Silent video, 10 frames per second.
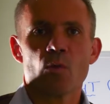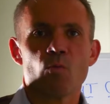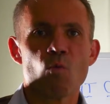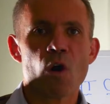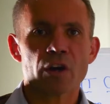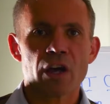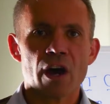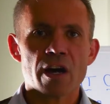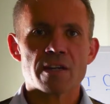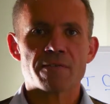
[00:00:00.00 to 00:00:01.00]
what
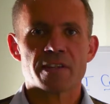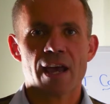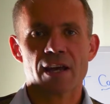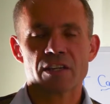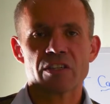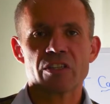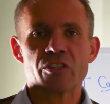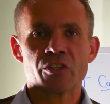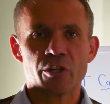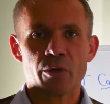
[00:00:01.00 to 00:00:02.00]
kind of tax is
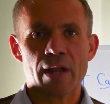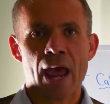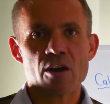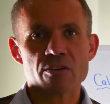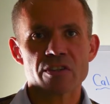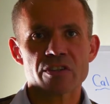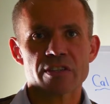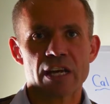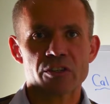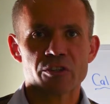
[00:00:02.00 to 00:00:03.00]
due, inheritance
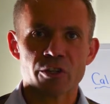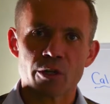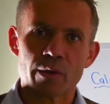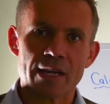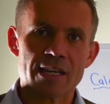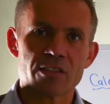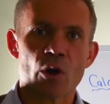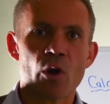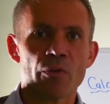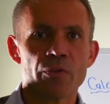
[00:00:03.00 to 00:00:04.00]
tax due, is
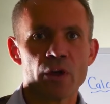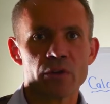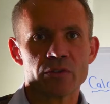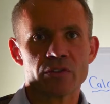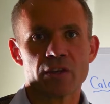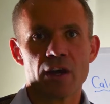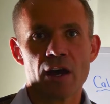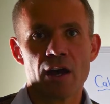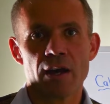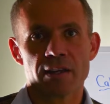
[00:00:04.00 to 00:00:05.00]
on those
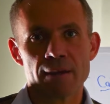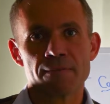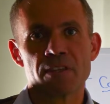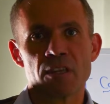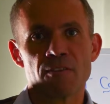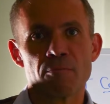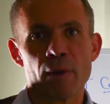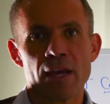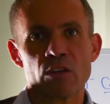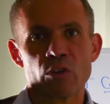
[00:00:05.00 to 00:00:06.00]
gifts that you've
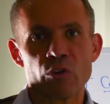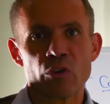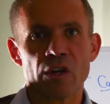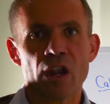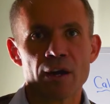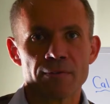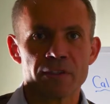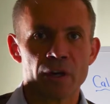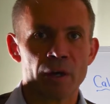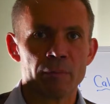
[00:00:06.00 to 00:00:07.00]
made through your
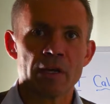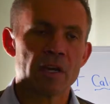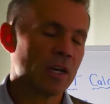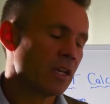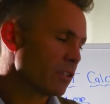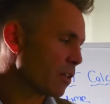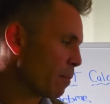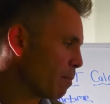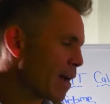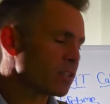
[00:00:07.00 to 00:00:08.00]
lifetime. So the
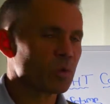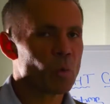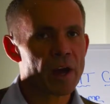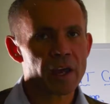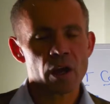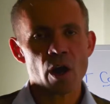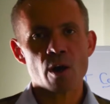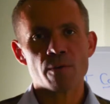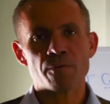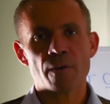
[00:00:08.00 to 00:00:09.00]
best way
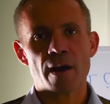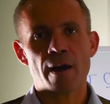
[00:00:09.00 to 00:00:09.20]
of